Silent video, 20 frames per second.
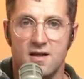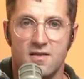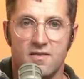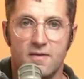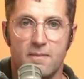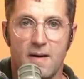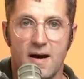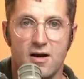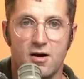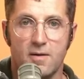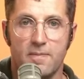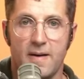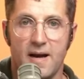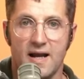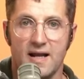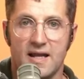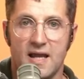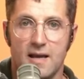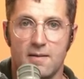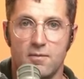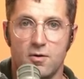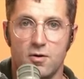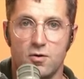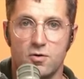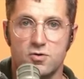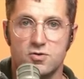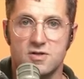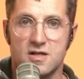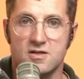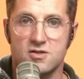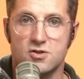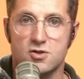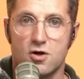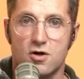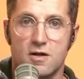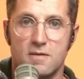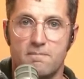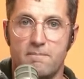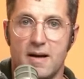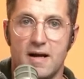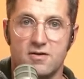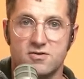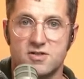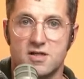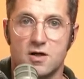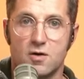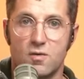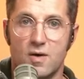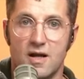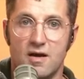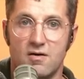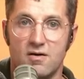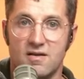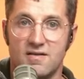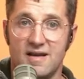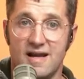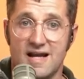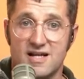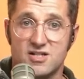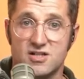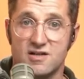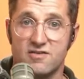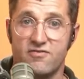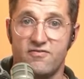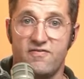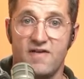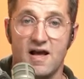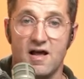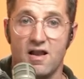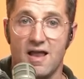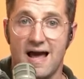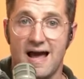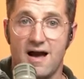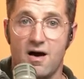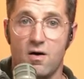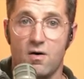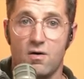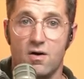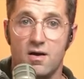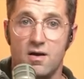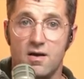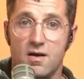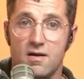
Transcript: the battery pack came loose and started bouncing around, and then actually fell out.